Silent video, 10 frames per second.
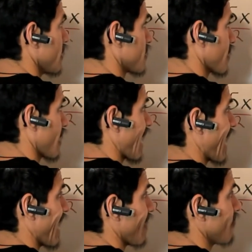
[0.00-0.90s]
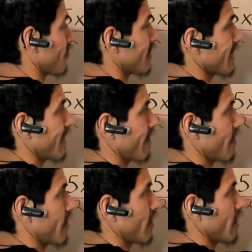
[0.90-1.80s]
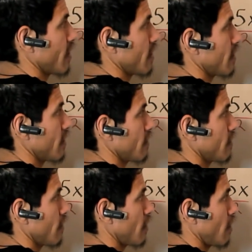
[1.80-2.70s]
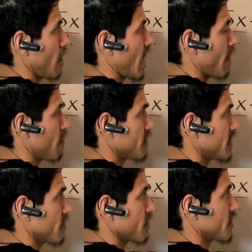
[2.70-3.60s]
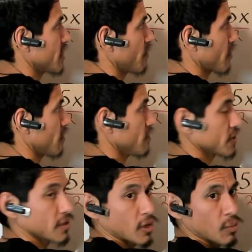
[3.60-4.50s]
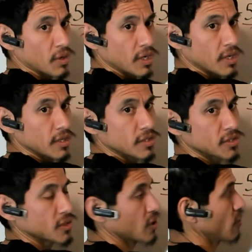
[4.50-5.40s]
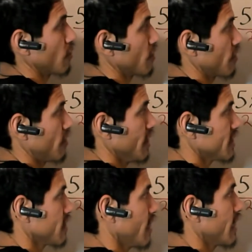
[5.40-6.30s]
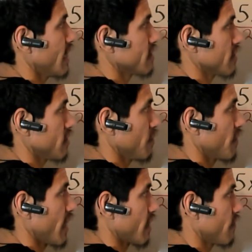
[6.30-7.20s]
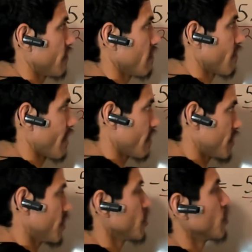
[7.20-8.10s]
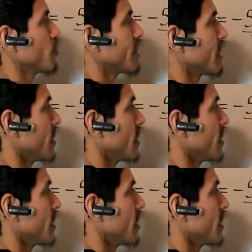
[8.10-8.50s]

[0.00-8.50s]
is going to have the opposite reciprocal slope. So this line has a slope of negative 5 over 2.